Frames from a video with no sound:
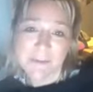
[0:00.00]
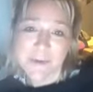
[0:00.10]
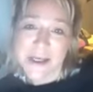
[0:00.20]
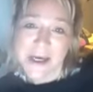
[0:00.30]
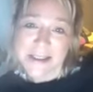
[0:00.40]

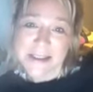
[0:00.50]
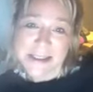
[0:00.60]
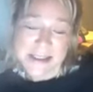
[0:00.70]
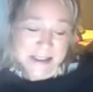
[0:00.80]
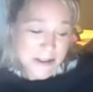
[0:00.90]
was guided to
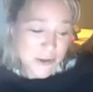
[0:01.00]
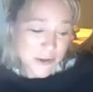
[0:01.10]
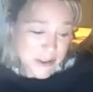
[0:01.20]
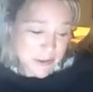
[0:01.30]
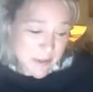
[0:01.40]
listen to
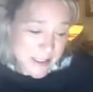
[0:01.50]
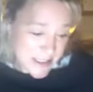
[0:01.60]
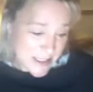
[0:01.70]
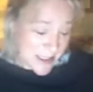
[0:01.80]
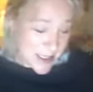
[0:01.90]
this
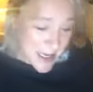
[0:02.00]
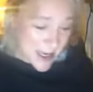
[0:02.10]
reading.